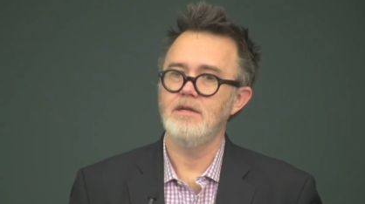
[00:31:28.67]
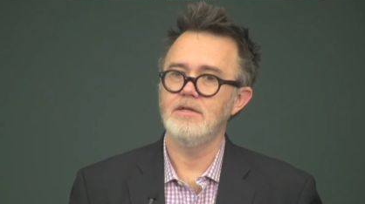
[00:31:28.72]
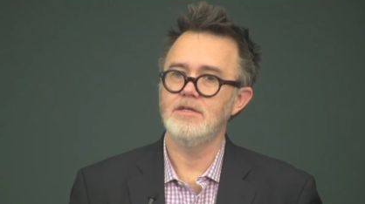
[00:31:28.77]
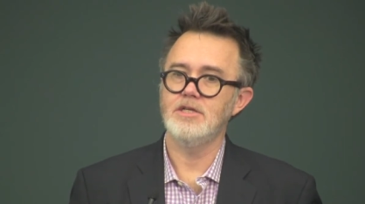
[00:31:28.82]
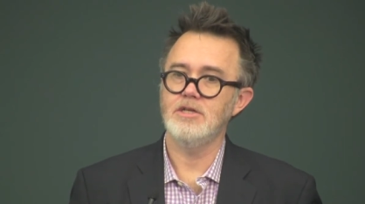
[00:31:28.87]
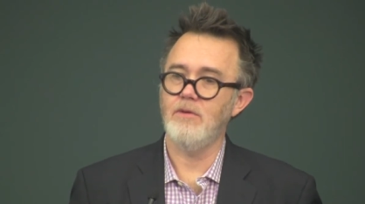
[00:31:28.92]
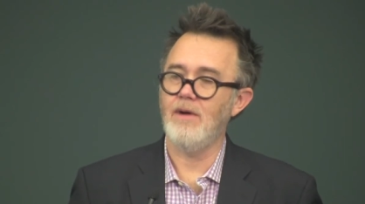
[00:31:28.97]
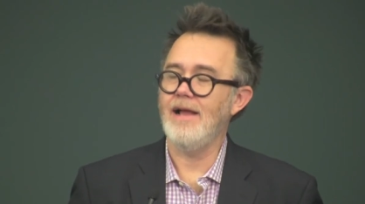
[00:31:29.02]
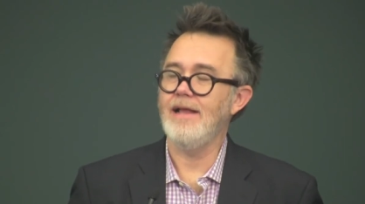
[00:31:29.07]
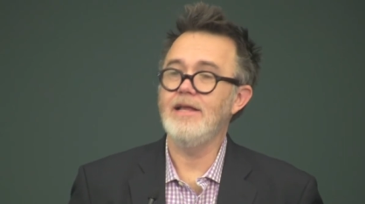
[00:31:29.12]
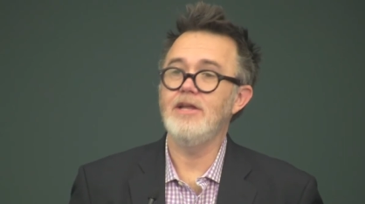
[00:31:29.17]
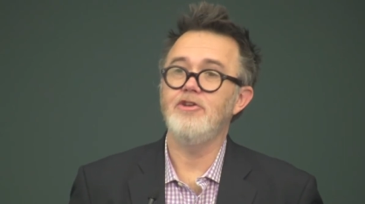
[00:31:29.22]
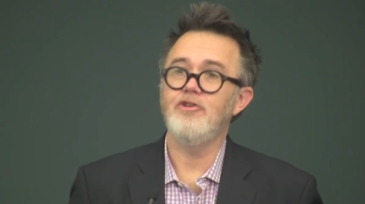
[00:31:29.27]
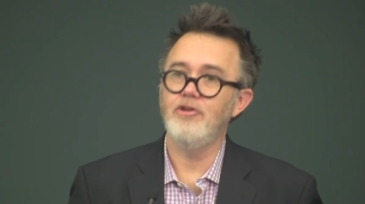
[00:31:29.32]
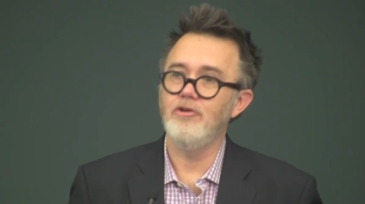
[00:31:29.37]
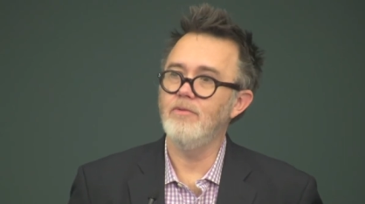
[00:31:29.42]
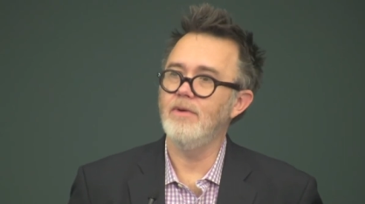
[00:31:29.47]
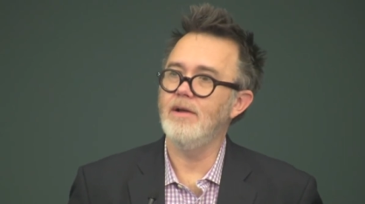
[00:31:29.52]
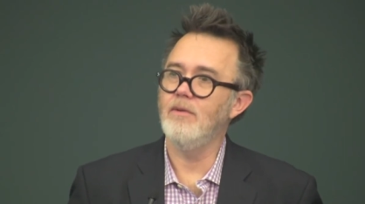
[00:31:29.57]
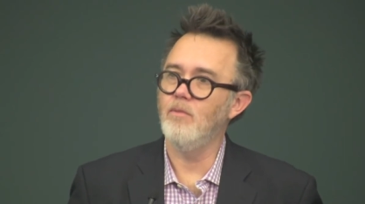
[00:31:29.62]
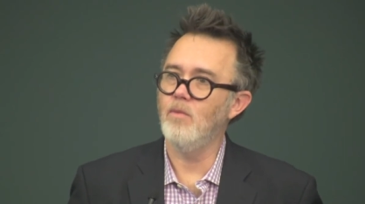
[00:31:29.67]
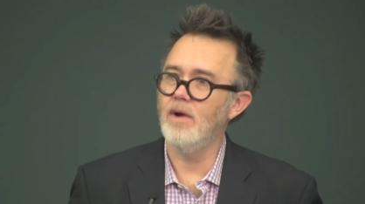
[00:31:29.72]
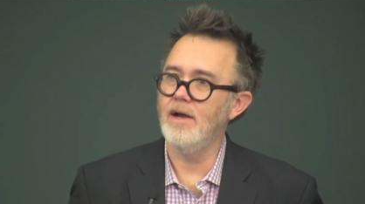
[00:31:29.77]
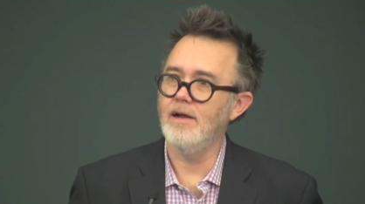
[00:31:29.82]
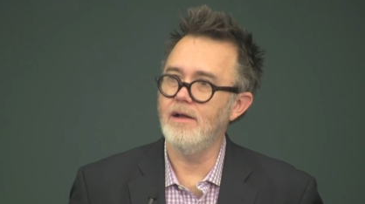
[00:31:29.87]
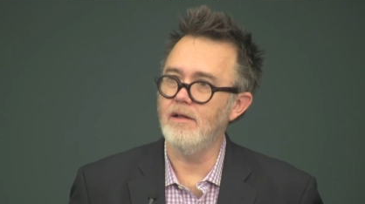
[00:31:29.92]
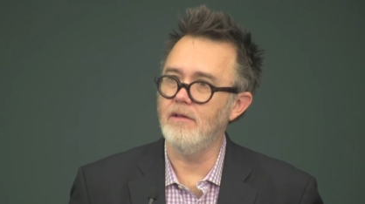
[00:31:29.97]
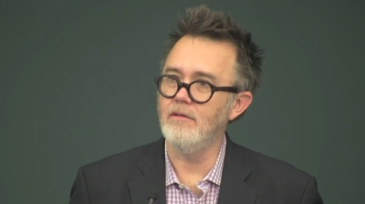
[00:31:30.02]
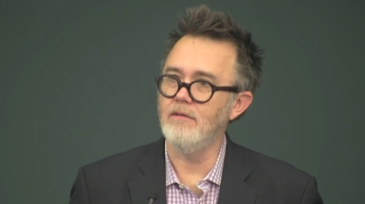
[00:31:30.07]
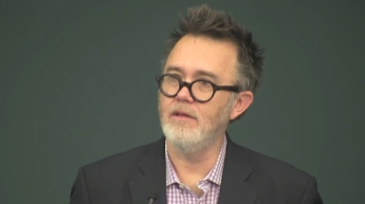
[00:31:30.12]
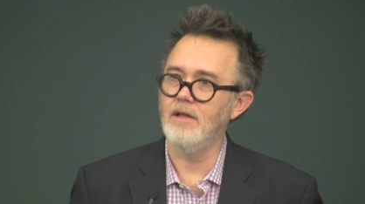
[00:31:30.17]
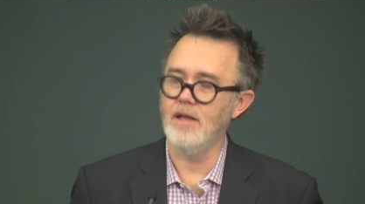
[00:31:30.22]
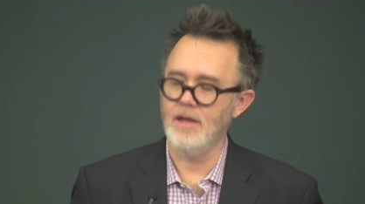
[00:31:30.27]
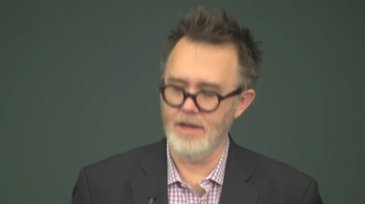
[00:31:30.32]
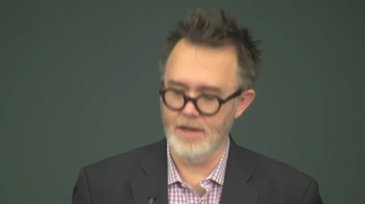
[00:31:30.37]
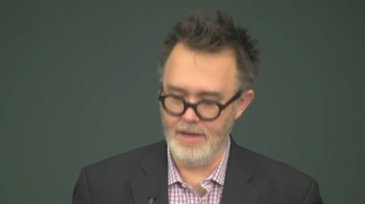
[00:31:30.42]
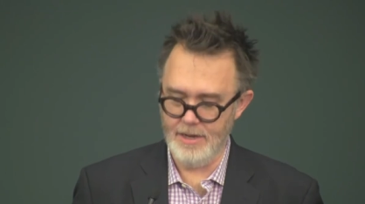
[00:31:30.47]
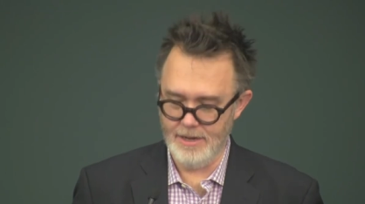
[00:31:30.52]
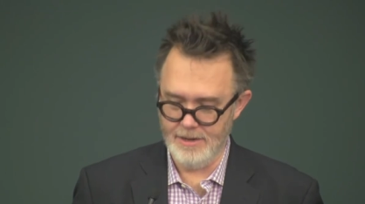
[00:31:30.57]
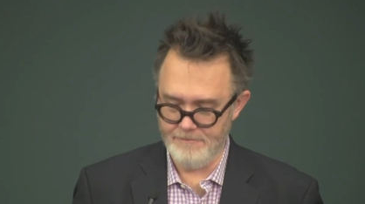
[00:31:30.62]
so I could do it well.
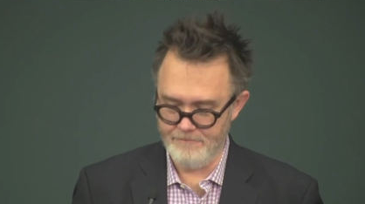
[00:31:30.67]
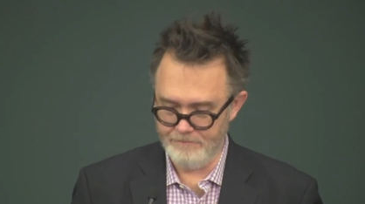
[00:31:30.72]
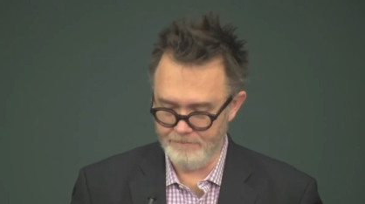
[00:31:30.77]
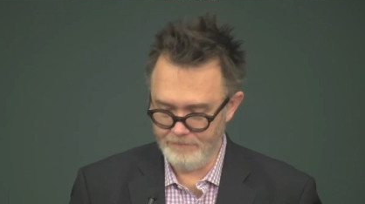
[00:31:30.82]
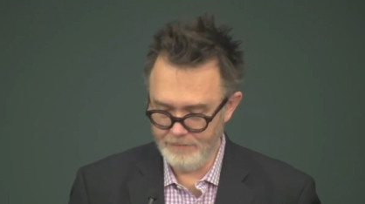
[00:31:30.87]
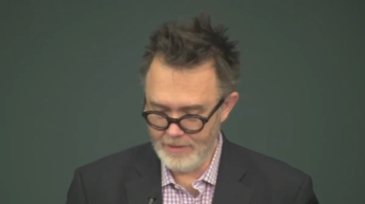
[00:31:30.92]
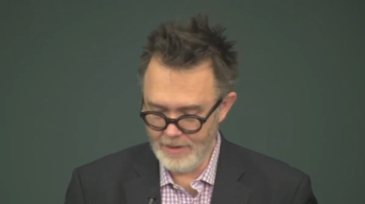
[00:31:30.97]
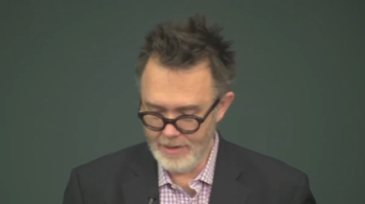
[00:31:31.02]
Um,